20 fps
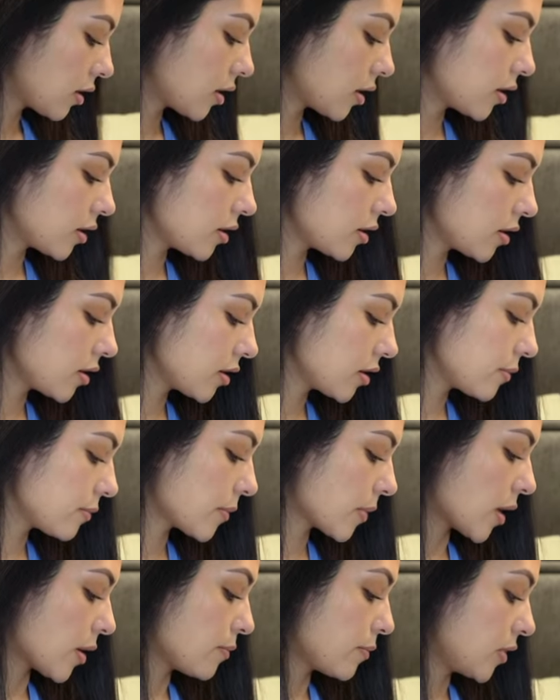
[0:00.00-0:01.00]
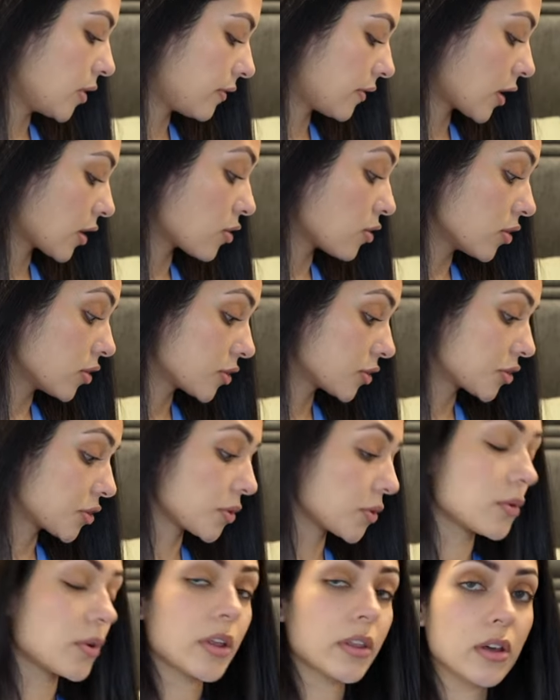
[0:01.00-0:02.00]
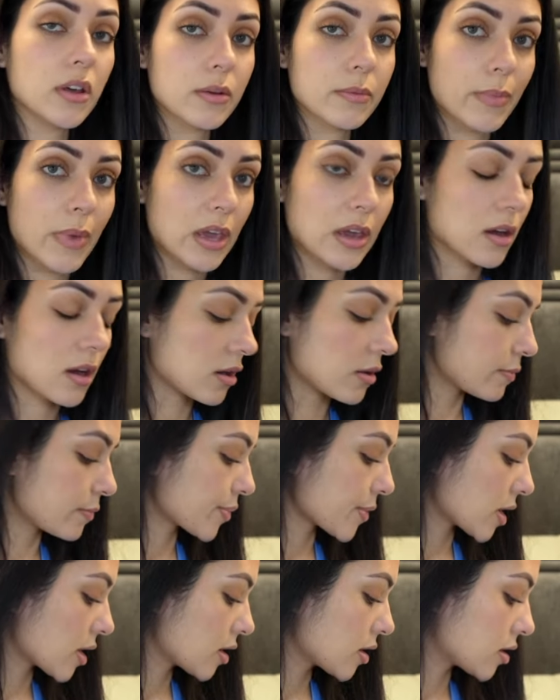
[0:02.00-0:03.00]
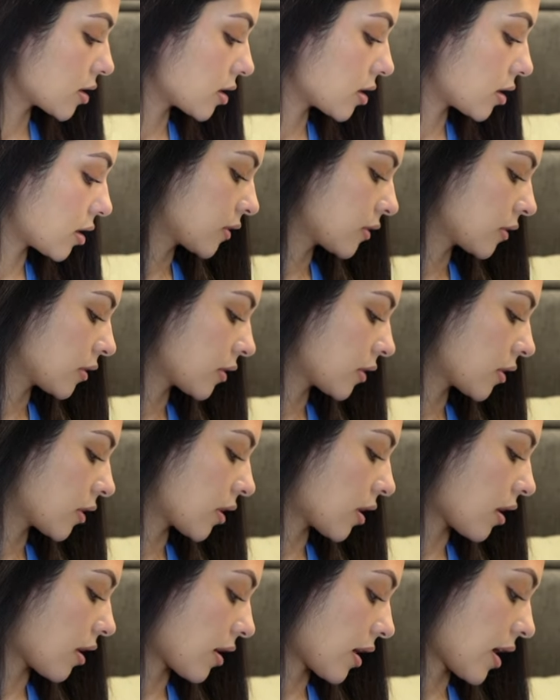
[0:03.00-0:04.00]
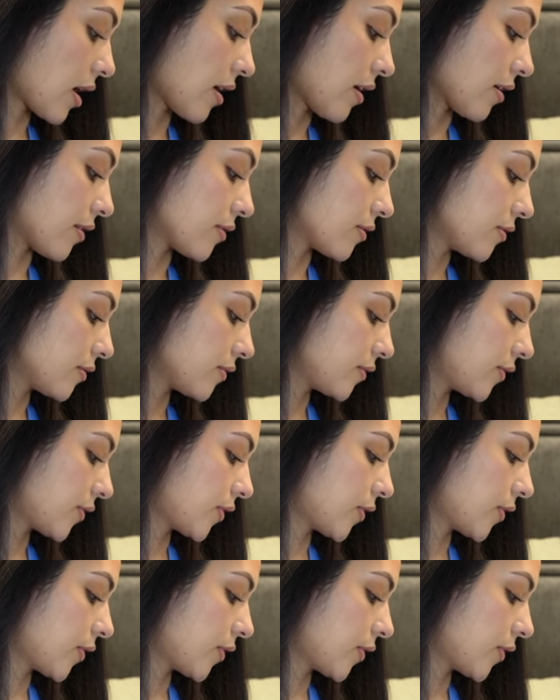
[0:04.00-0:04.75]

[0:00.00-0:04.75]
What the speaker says: Moving on to other makeup, I have